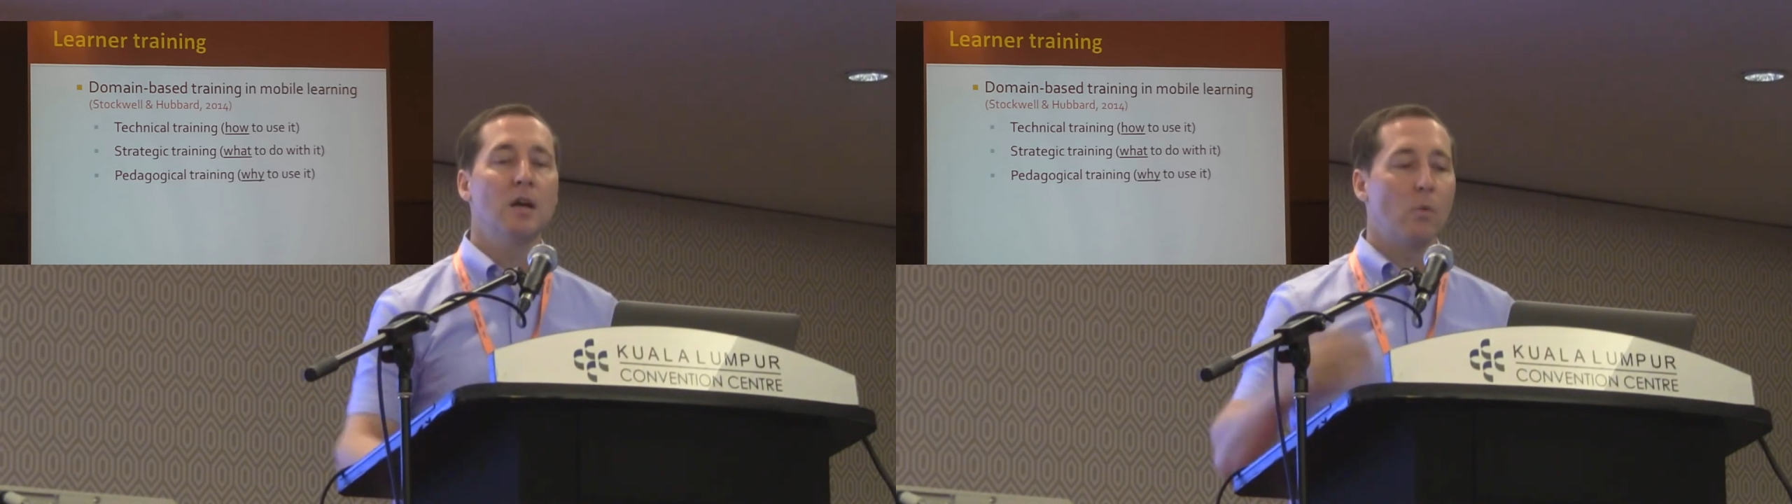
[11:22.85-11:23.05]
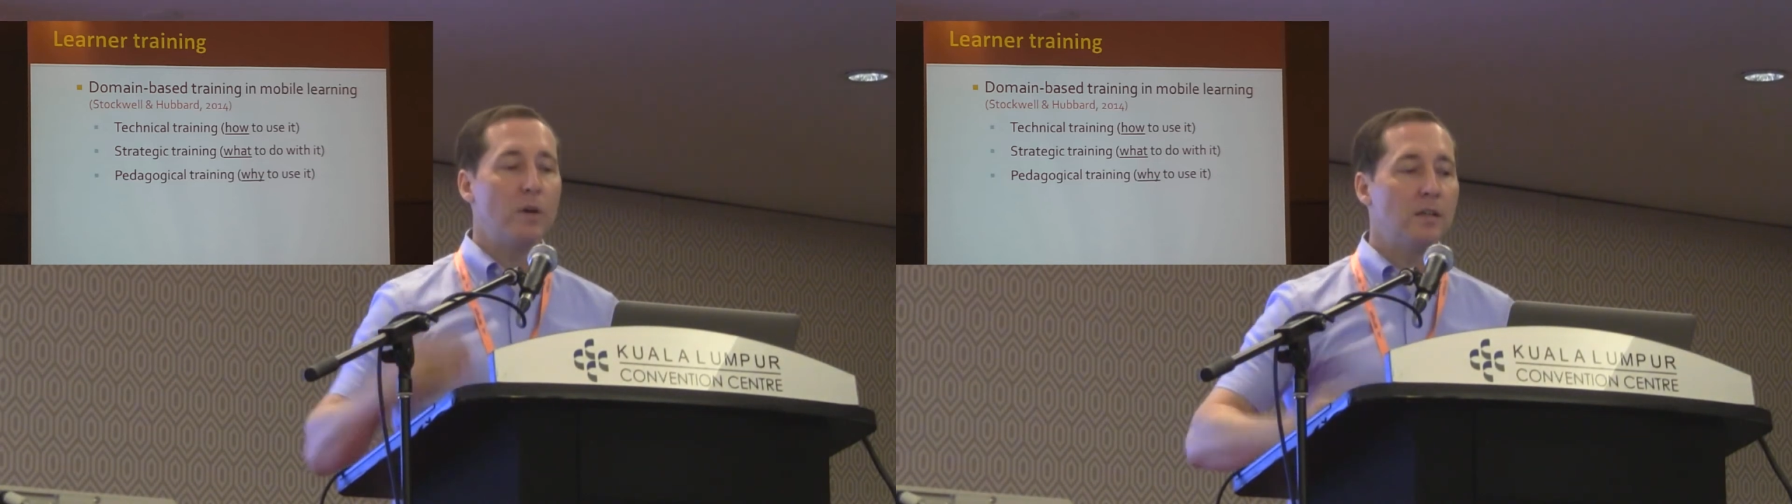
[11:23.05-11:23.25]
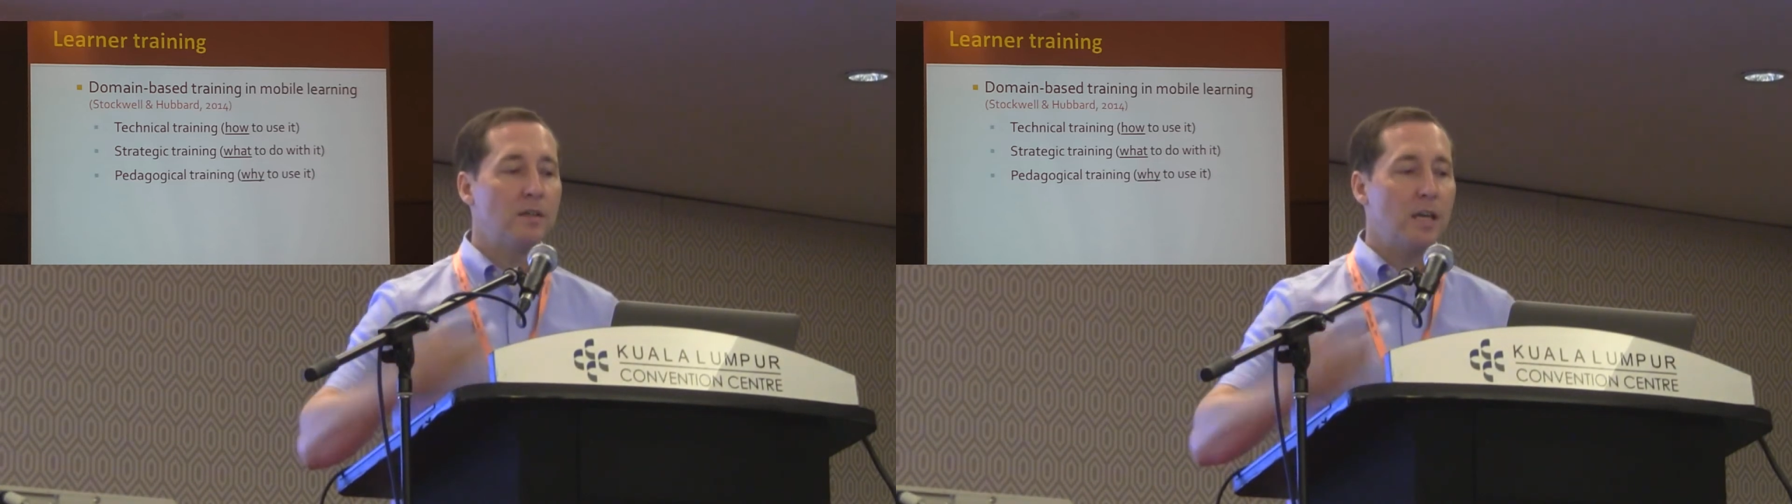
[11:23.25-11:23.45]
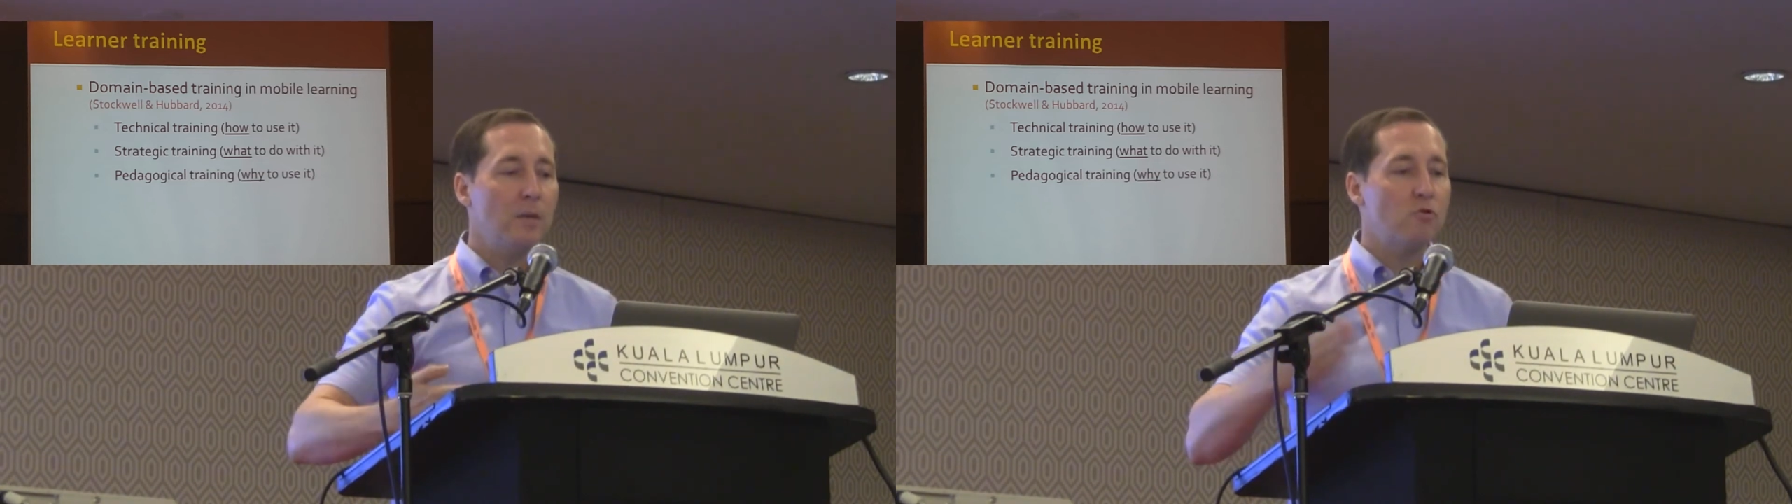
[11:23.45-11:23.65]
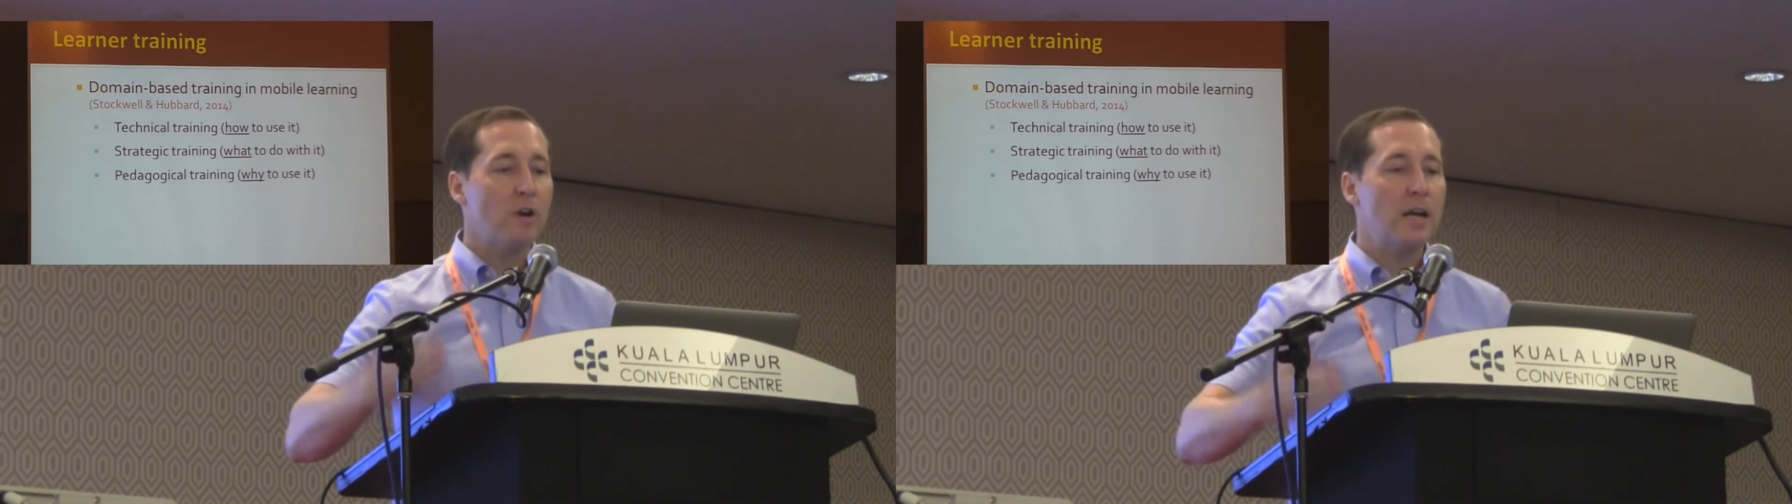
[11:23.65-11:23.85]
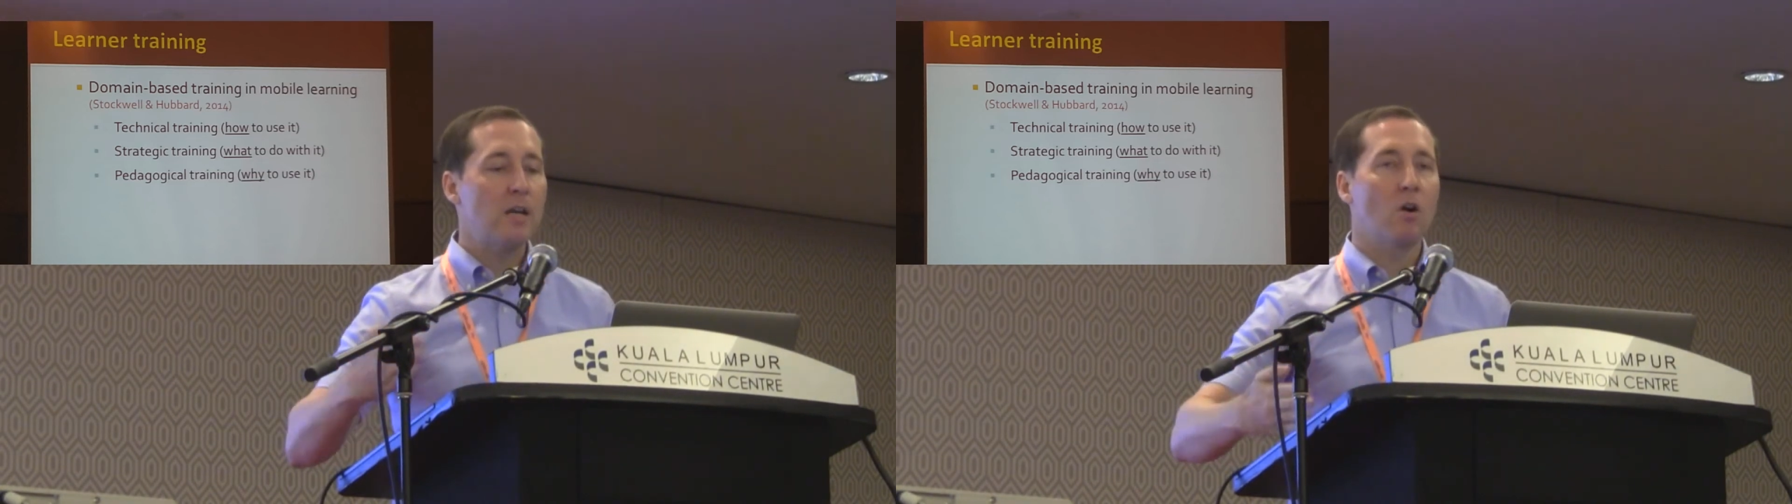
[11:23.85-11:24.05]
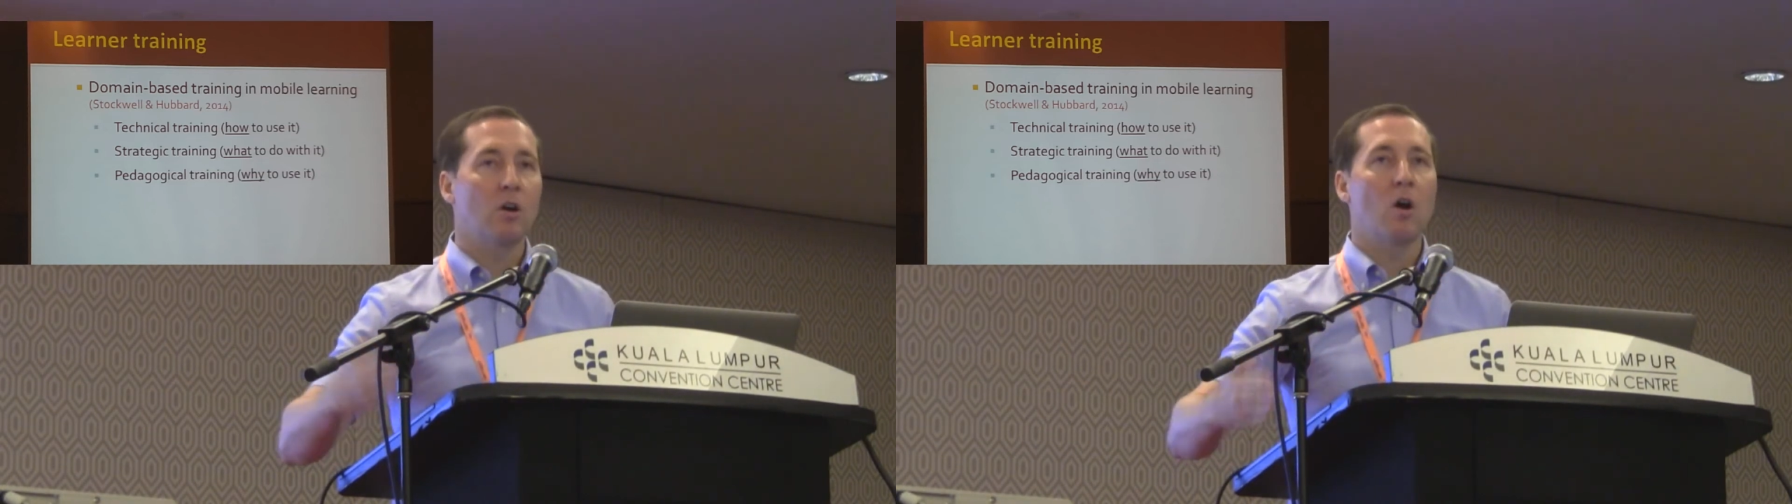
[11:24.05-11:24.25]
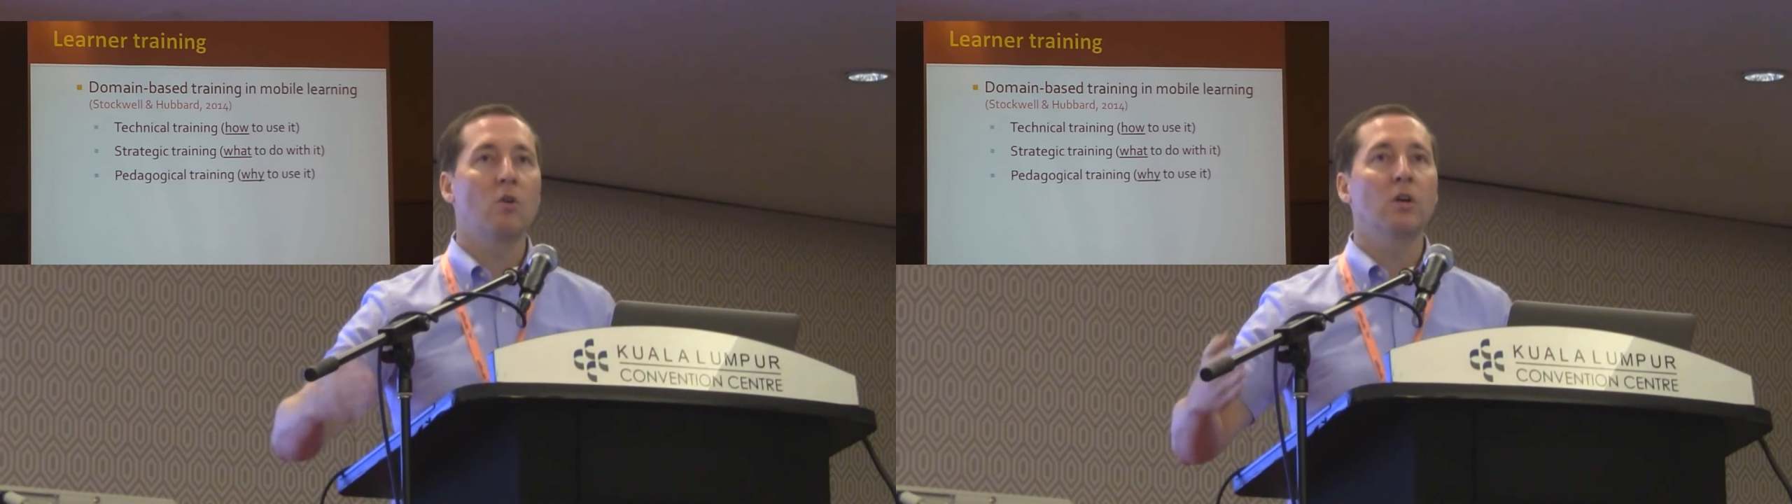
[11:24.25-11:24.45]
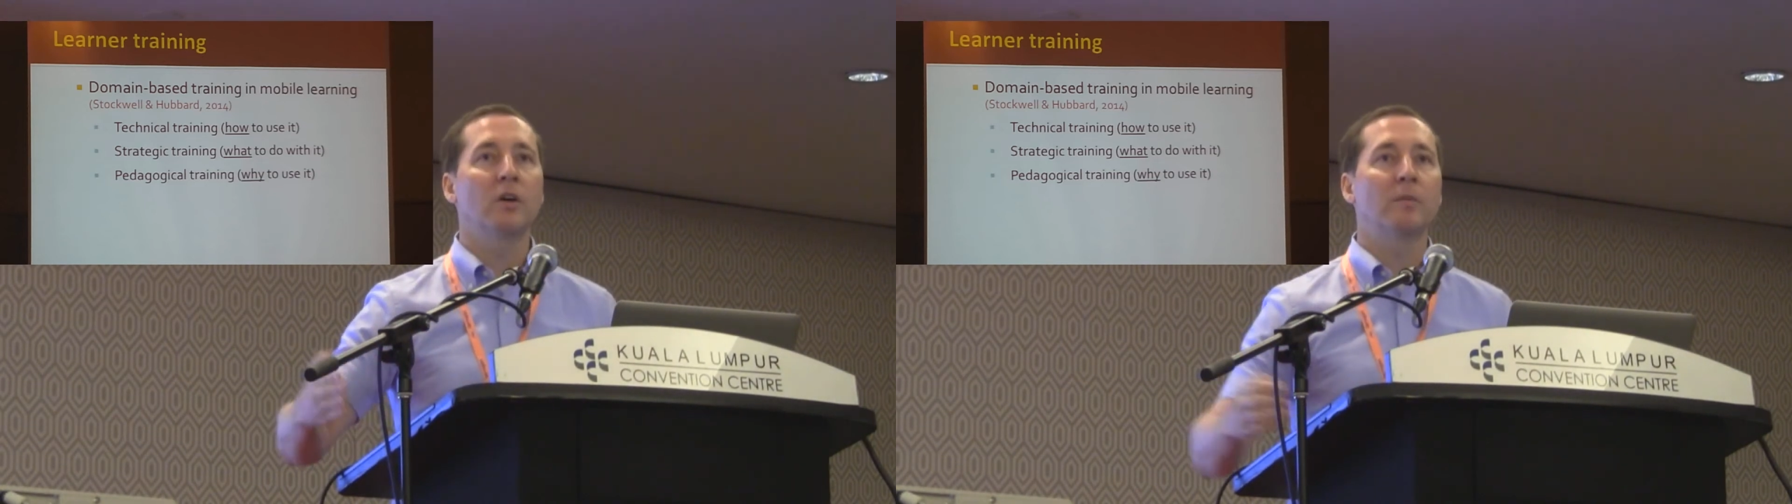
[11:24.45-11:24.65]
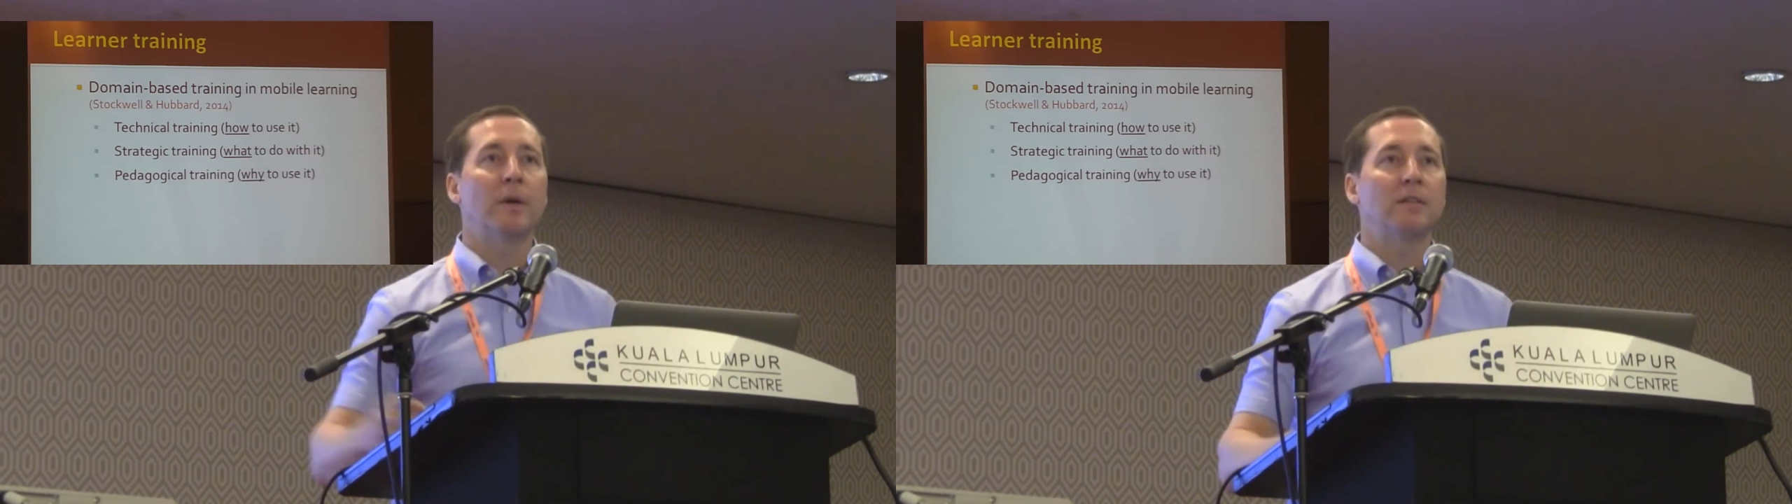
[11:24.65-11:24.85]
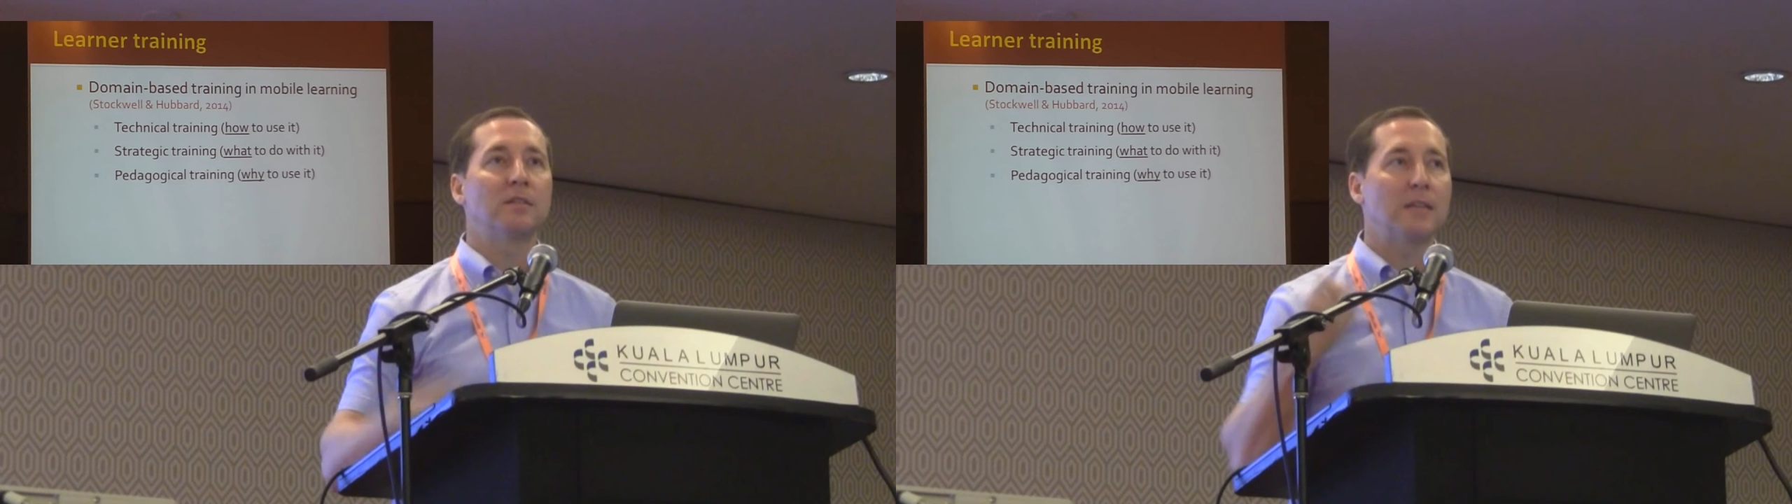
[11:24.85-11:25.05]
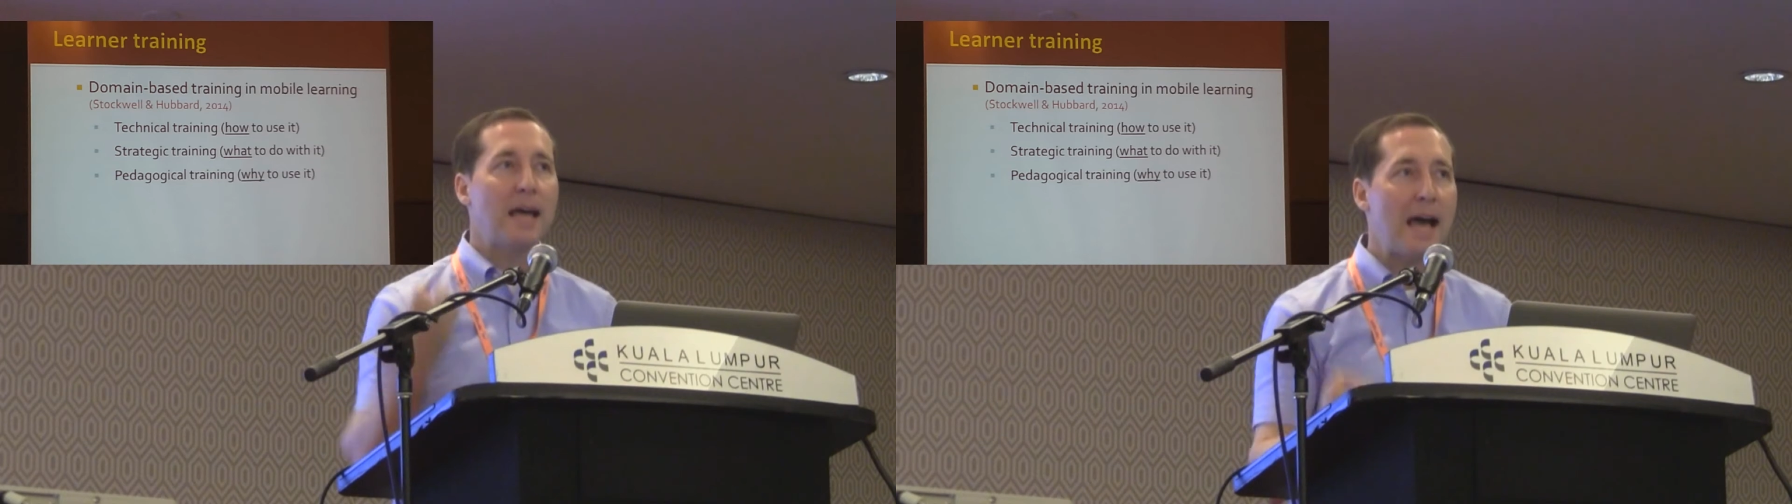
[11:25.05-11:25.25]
We need to keep training on an ongoing basis